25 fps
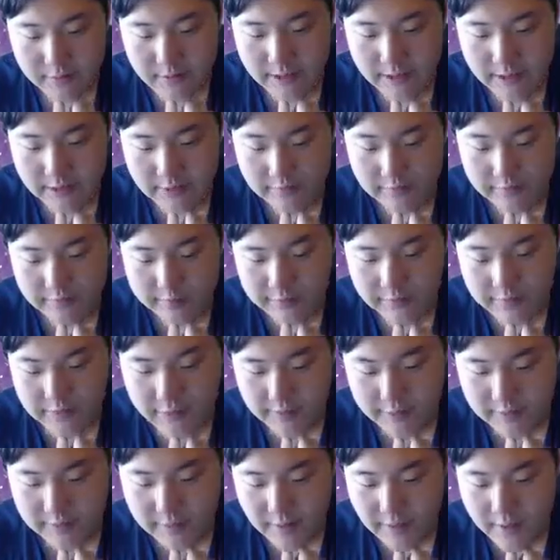the Hydro
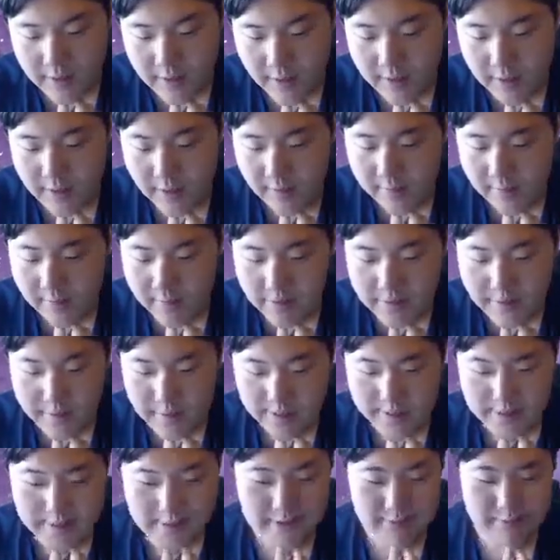Vortex. But
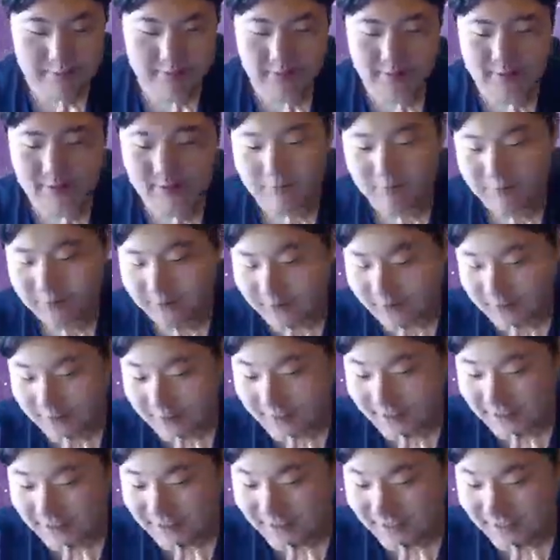this is plus one.